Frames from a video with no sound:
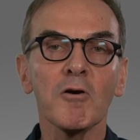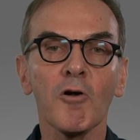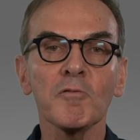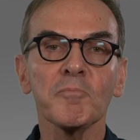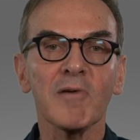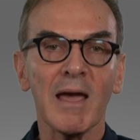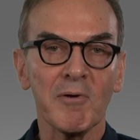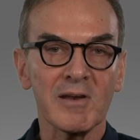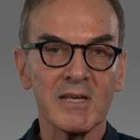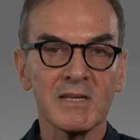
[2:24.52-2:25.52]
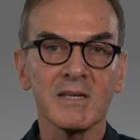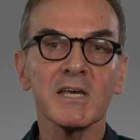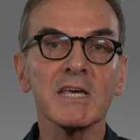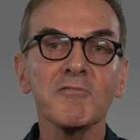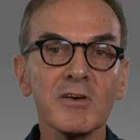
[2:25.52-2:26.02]
Gold primary,
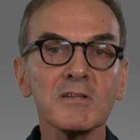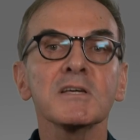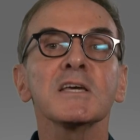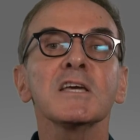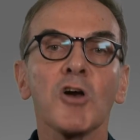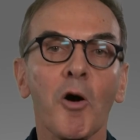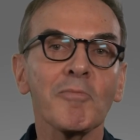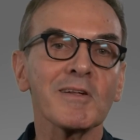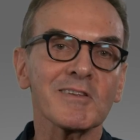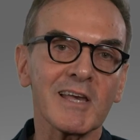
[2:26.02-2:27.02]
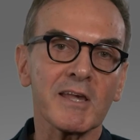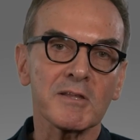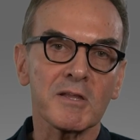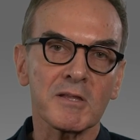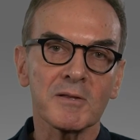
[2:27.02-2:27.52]
even in complex
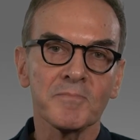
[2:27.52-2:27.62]
cases.